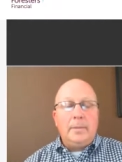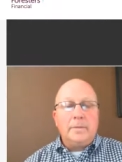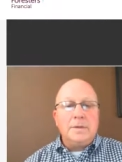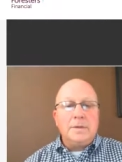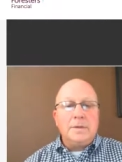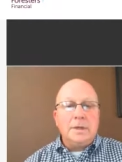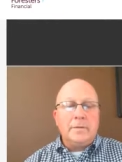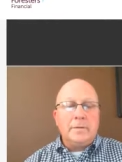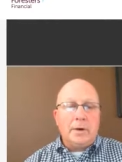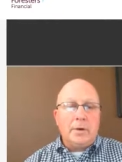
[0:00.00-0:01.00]
If they're in the
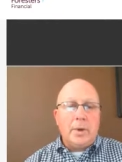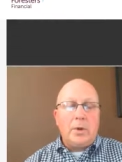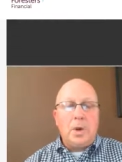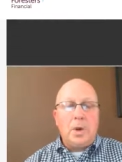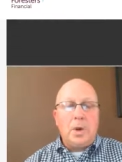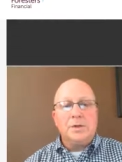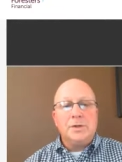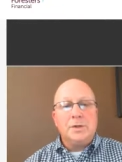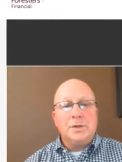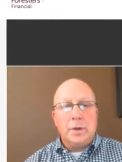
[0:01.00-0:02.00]
state of Colorado,
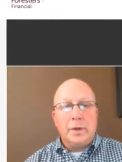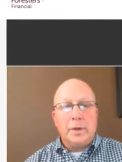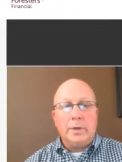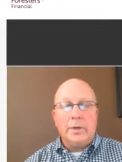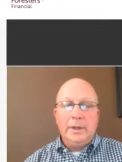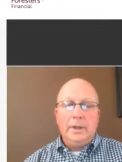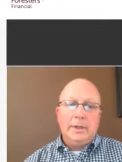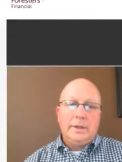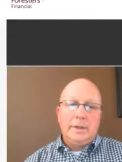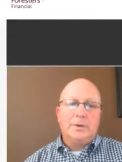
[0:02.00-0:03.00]
Washington, Oregon,
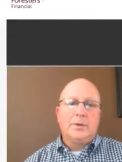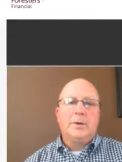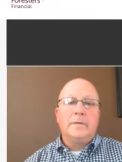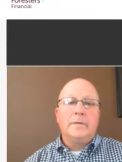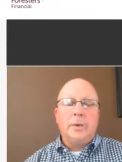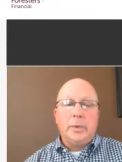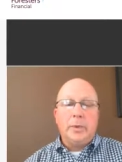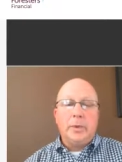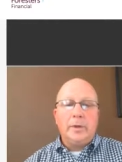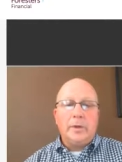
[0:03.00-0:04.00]
District of
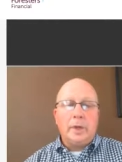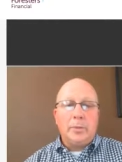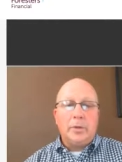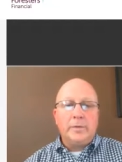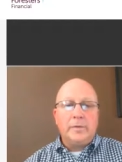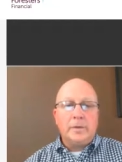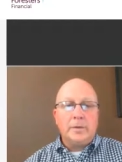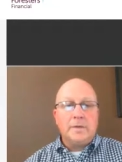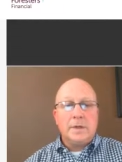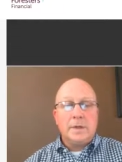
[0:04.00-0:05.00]
Columbia, and a couple of
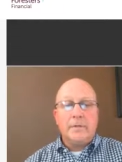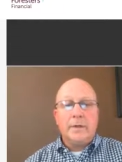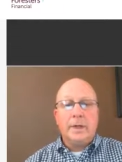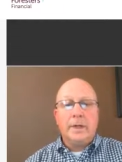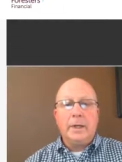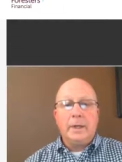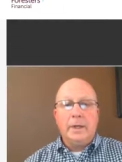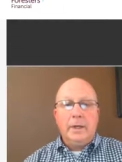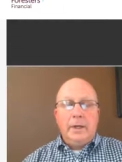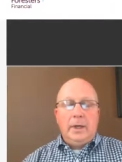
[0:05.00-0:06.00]
others that I'm forgetting.
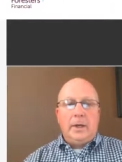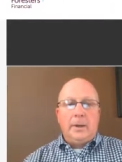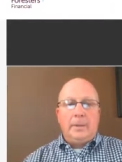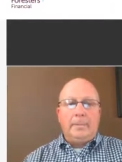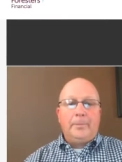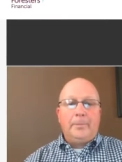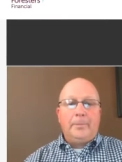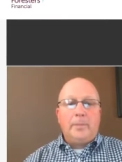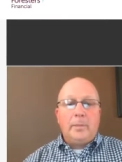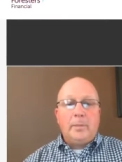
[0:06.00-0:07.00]

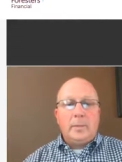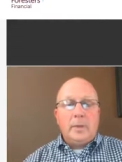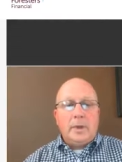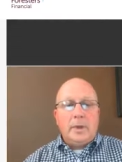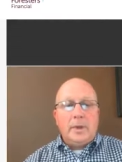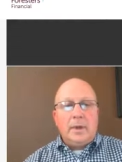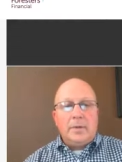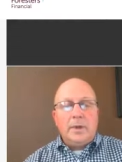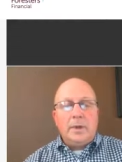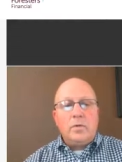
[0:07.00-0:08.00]

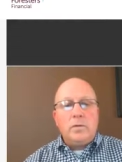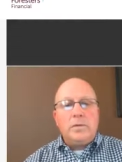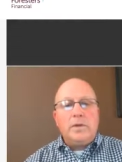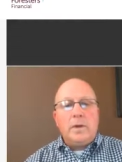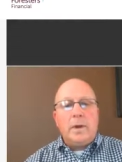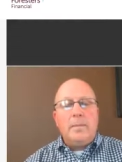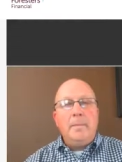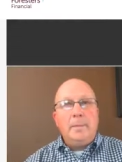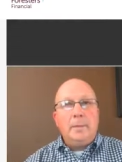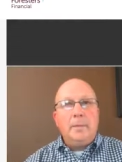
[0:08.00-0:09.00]
I think over
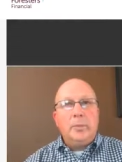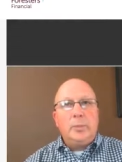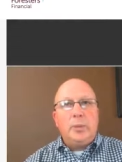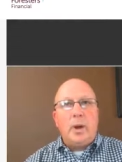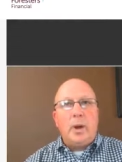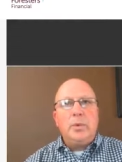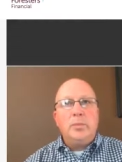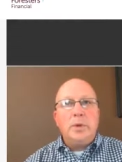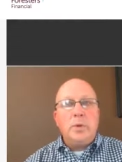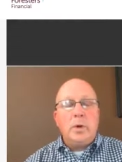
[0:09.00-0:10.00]
time,
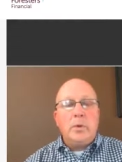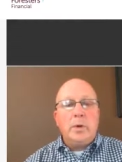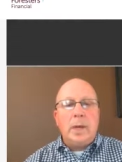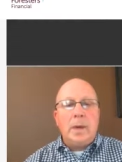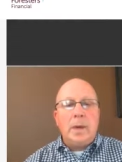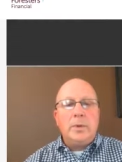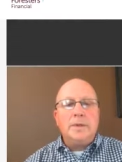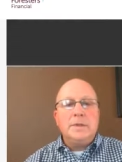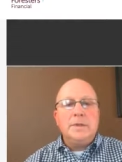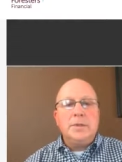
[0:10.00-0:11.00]
probably what will
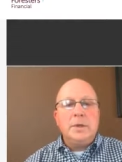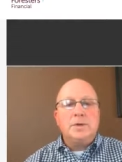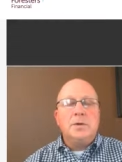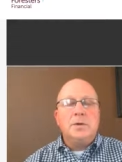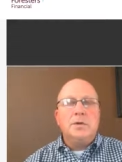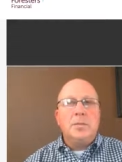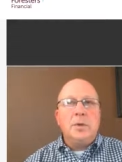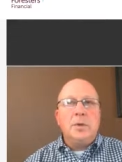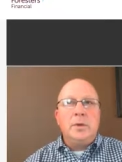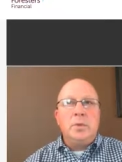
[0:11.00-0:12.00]
happen is the reinsurance
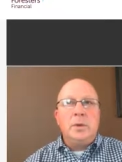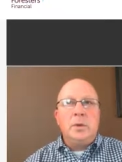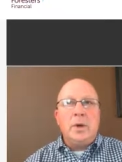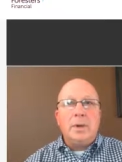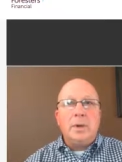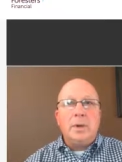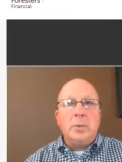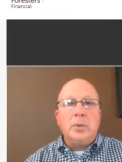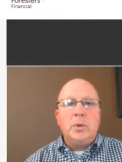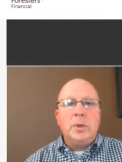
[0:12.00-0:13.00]
community will lighten up a
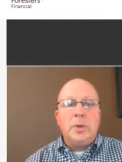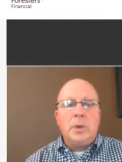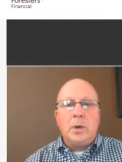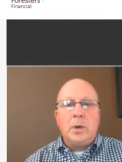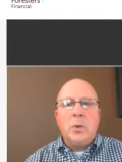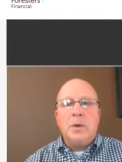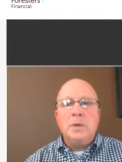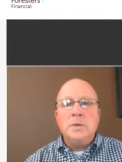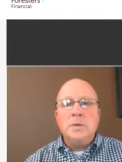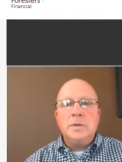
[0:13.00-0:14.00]
little bit on
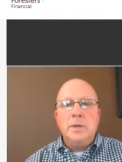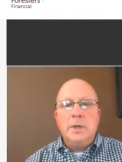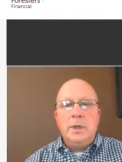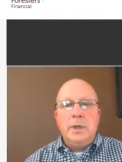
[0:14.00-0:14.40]
marijuana use,